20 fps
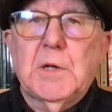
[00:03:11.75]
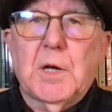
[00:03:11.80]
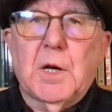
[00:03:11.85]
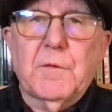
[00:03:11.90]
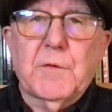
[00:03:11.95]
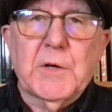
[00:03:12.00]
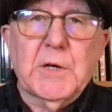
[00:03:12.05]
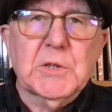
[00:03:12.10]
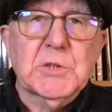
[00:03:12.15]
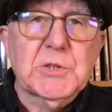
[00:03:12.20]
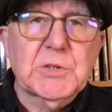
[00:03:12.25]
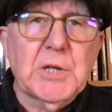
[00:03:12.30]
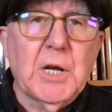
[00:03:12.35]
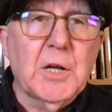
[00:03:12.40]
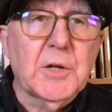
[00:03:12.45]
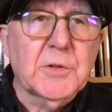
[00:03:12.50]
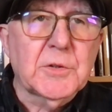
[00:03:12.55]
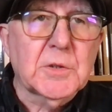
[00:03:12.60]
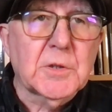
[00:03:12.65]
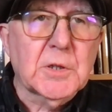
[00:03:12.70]
of her
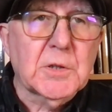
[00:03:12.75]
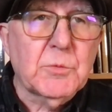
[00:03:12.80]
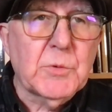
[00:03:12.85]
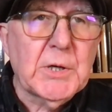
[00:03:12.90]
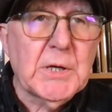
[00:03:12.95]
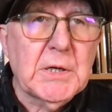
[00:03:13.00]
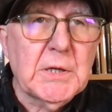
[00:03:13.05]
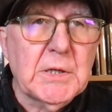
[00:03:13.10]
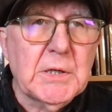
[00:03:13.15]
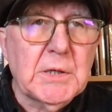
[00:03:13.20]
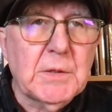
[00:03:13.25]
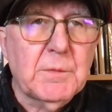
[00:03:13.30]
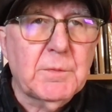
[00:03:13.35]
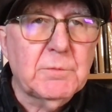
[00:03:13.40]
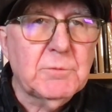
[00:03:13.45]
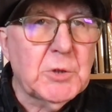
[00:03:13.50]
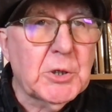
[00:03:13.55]
son, the really,